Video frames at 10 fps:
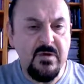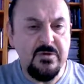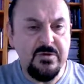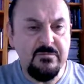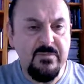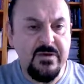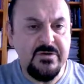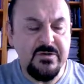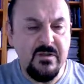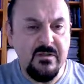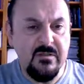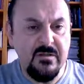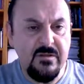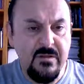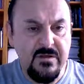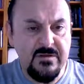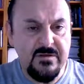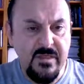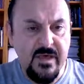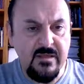mention this,
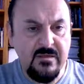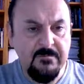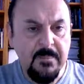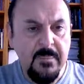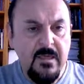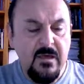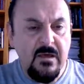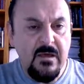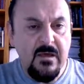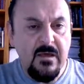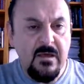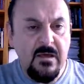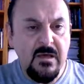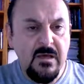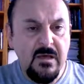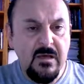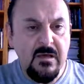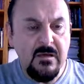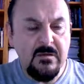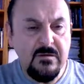that
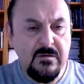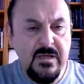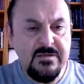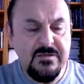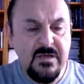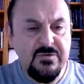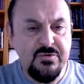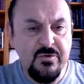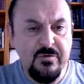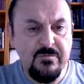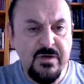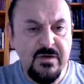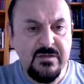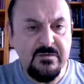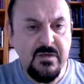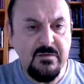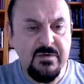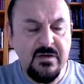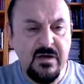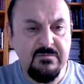let's assume it
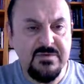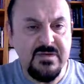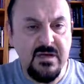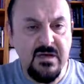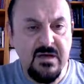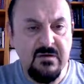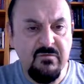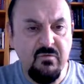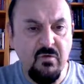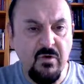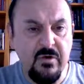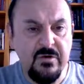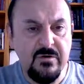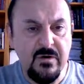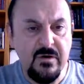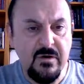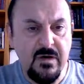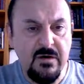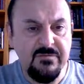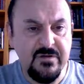becomes 4
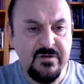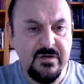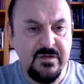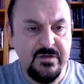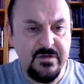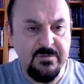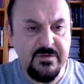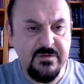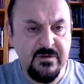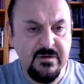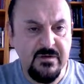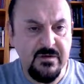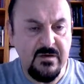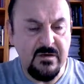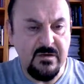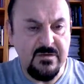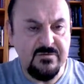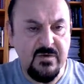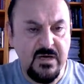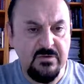after increment this
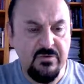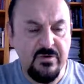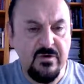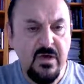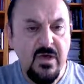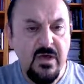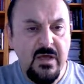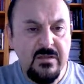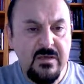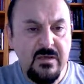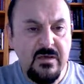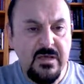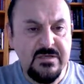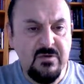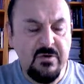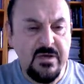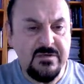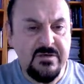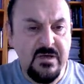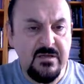value, and as long as
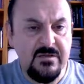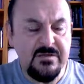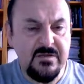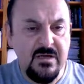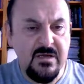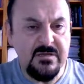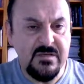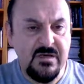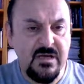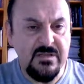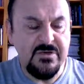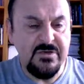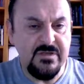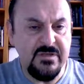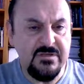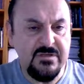this condition is